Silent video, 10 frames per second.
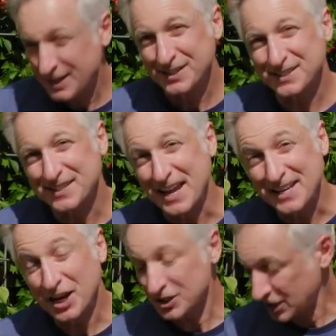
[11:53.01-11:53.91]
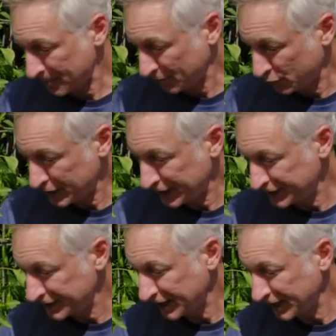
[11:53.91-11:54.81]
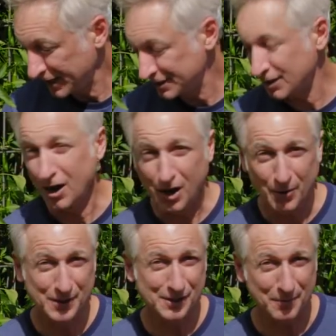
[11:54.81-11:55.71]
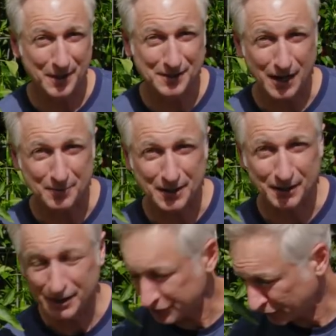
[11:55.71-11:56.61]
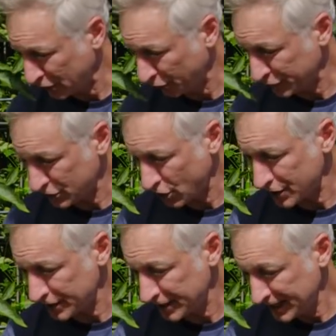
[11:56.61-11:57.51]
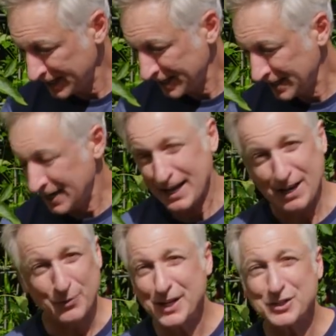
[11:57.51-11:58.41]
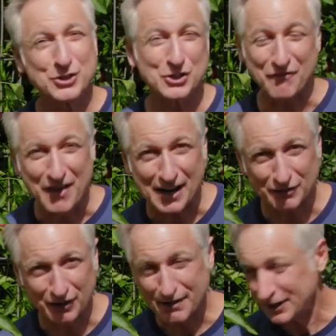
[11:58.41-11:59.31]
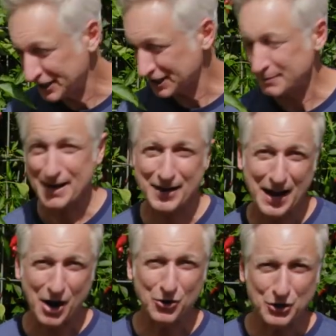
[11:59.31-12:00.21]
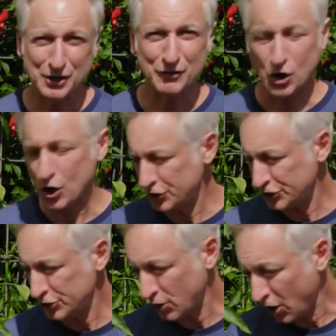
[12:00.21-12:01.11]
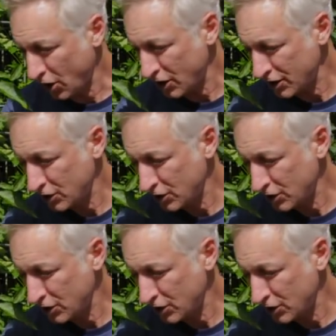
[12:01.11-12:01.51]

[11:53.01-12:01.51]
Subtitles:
Staying on top of weeds is always on my top 10 list for a healthy garden. And weeds are just a fact of life, and it doesn't matter how good of a gardener you are,